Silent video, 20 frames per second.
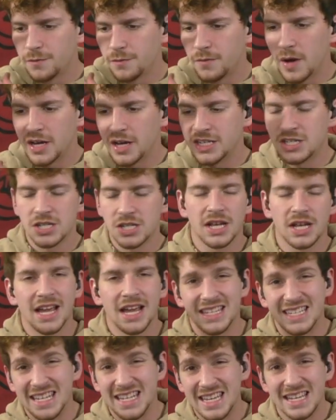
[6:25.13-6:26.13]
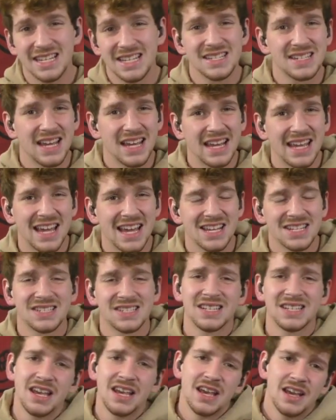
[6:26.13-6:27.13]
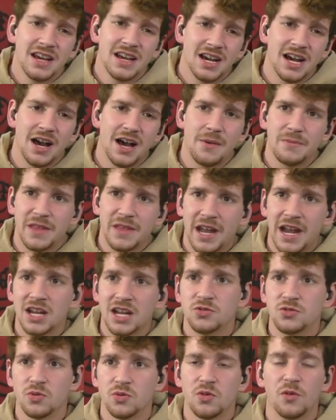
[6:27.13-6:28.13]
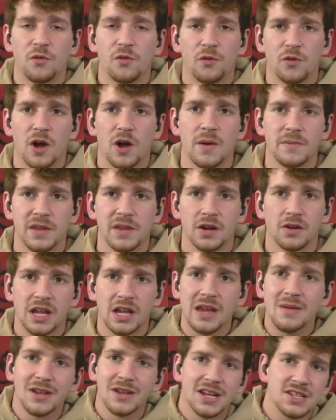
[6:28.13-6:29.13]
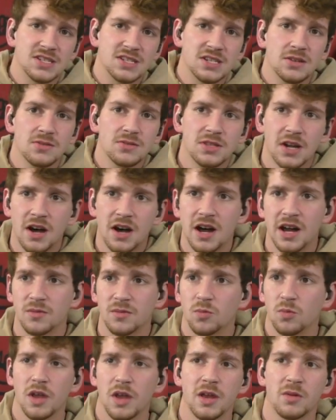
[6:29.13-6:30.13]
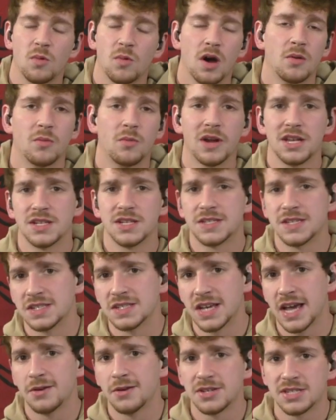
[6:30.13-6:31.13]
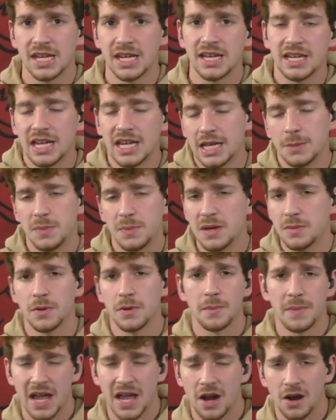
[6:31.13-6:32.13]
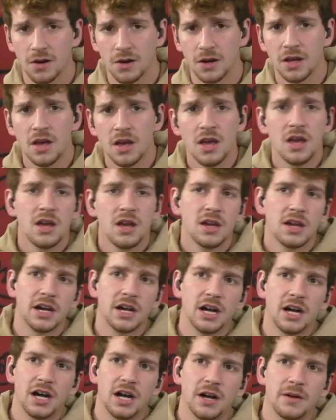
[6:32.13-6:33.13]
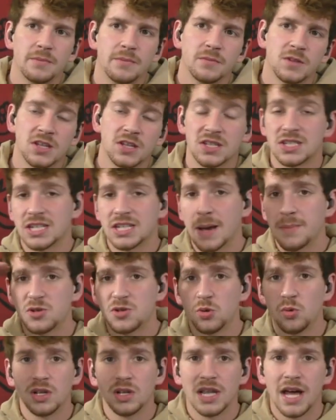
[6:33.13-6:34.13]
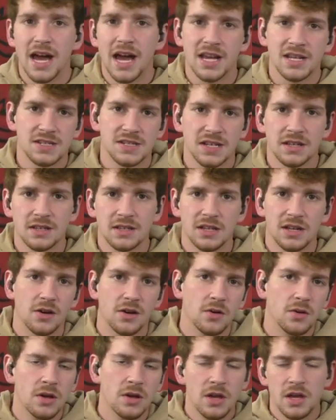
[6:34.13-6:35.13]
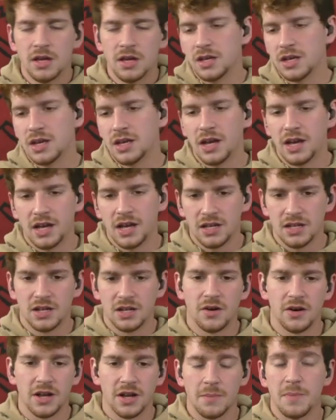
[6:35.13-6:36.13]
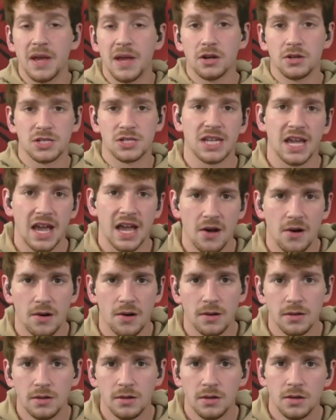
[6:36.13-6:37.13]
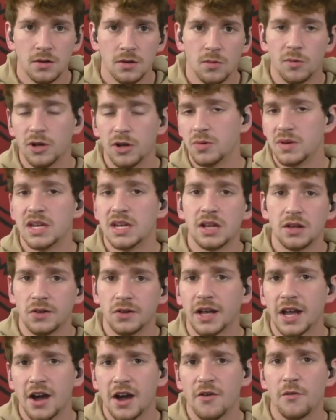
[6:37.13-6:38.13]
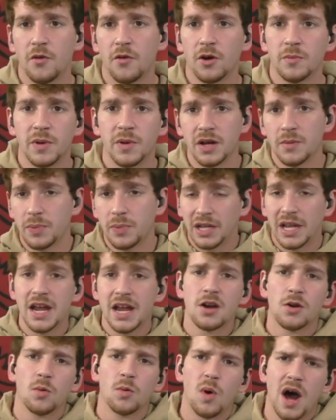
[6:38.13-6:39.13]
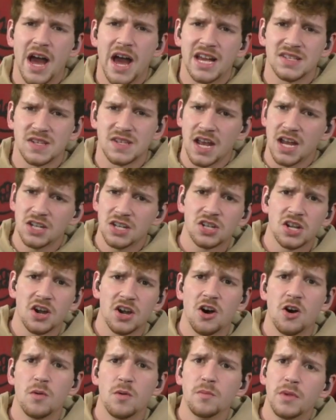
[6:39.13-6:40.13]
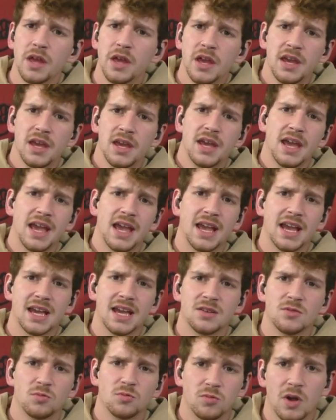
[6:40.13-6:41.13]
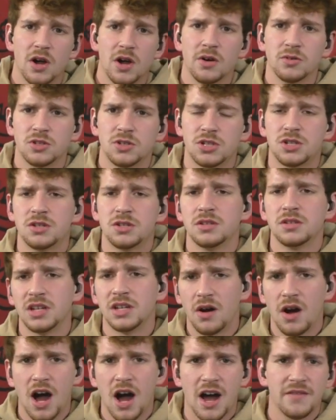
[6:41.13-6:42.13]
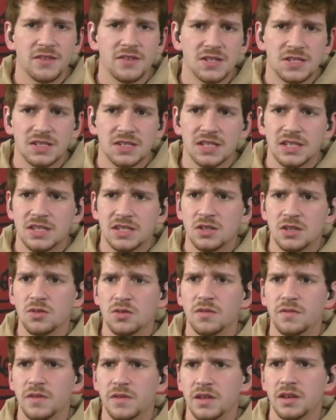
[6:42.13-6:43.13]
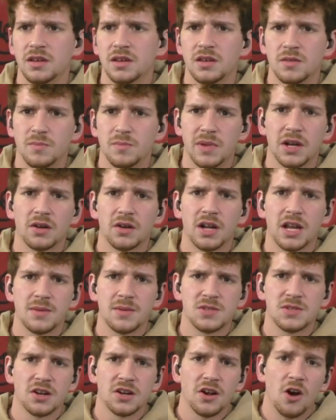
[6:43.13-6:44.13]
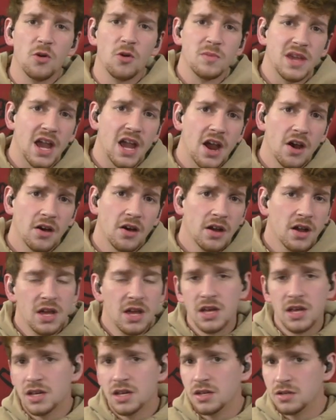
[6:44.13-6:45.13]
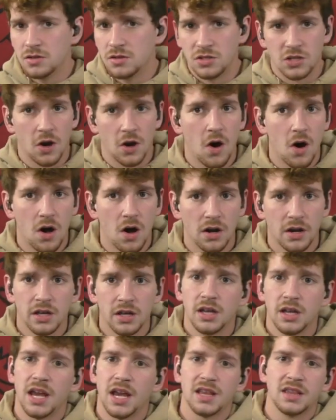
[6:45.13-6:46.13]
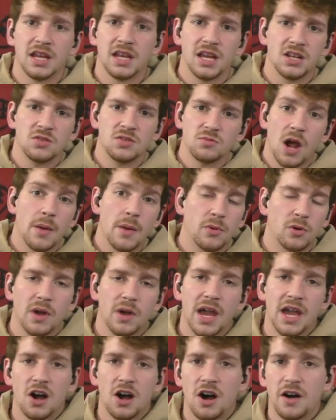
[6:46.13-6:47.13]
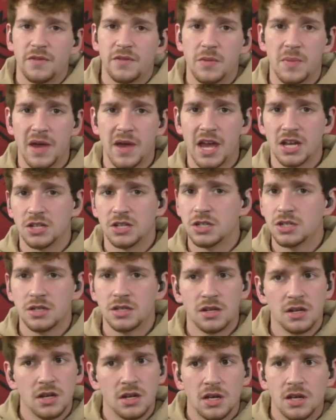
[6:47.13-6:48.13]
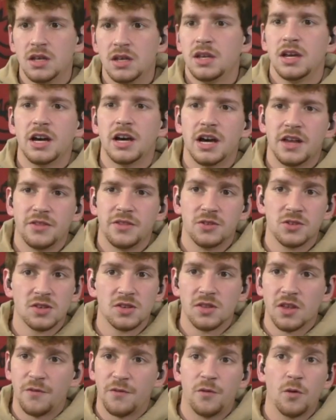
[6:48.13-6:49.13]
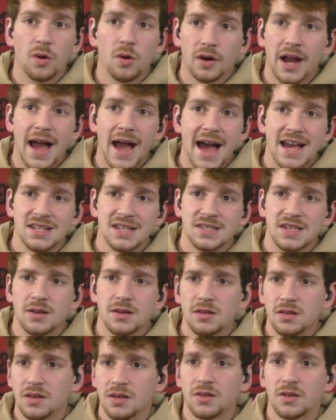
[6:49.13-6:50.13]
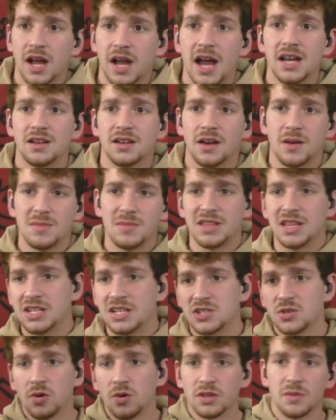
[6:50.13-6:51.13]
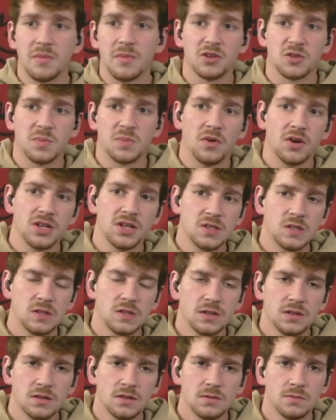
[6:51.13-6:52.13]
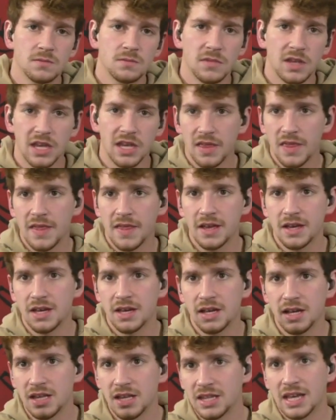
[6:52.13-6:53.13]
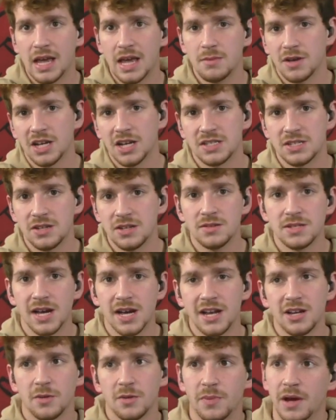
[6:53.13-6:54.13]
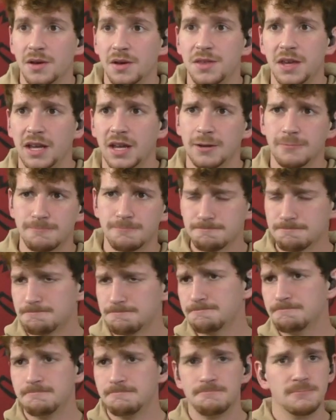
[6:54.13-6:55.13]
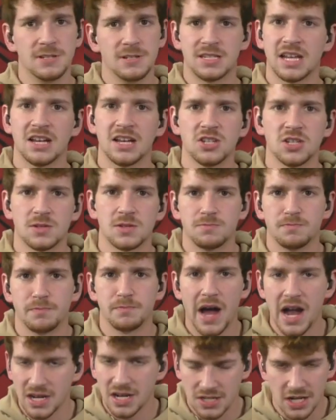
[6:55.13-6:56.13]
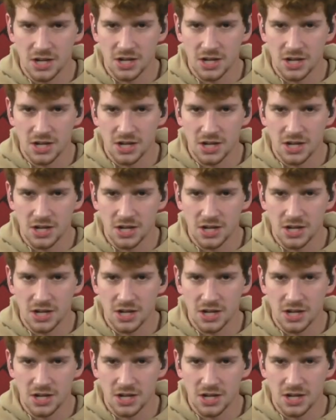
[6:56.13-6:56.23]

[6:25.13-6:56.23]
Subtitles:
ideas, I guess, that I drew from their game against Utah, and in what ways does Iowa State need to be prepared, conceptualizing, on a bigger scale, what do we need to look out for? But player-wise, Edgecombe and Roach, obviously 2 of the bigger names there. Omier, dog, and then Robert Wright off the bench. Those are the 4 guys that they're they scored the most points in the game against Utah, and you're probably thinking, this guy's just box